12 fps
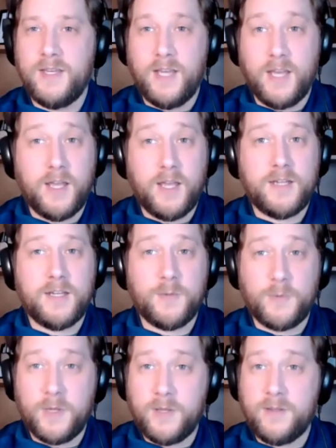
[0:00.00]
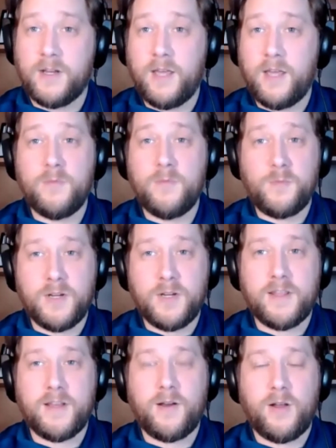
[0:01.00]
and we, again, want
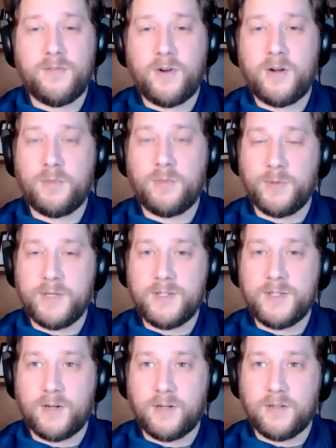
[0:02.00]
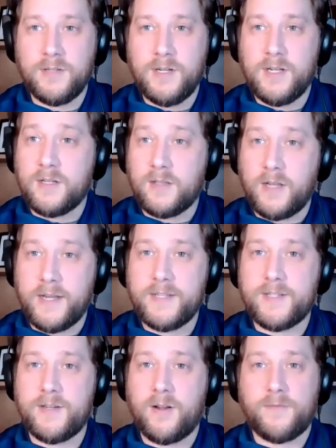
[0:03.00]
to thank all of our employees, our
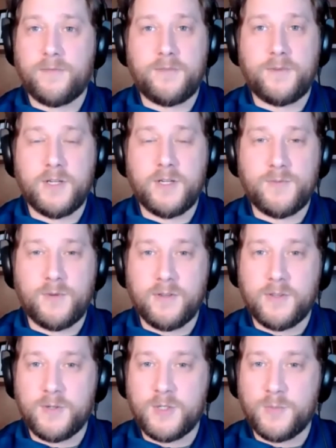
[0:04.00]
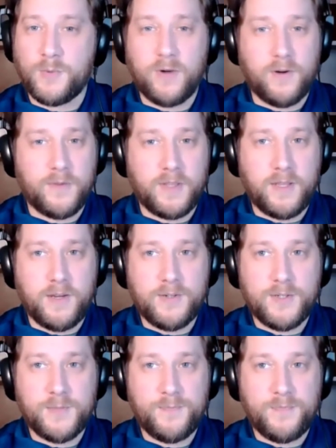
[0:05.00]
clients, and all of our friends for their support over the years.